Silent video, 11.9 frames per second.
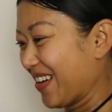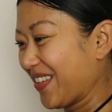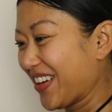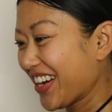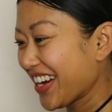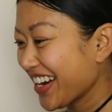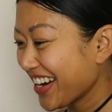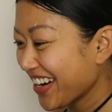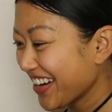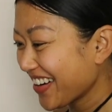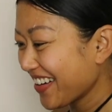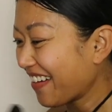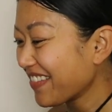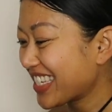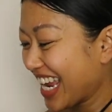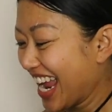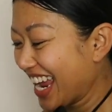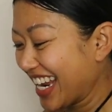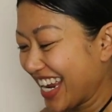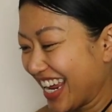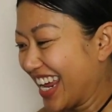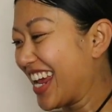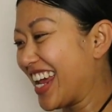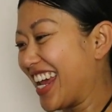Woo! I'm
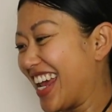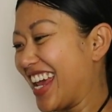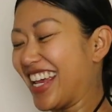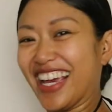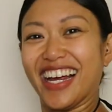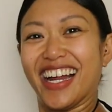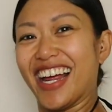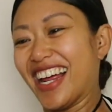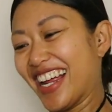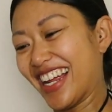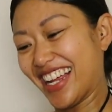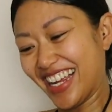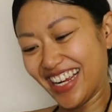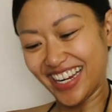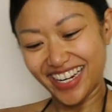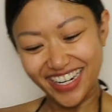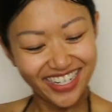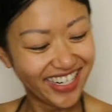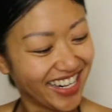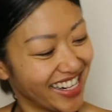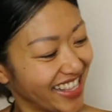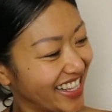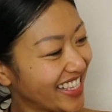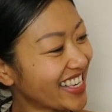tanning!
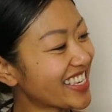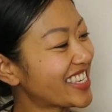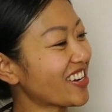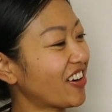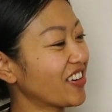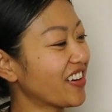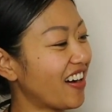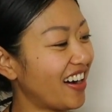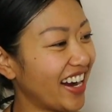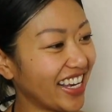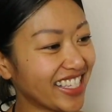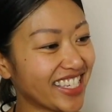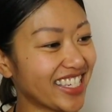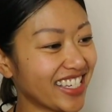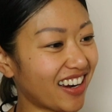This is so nice.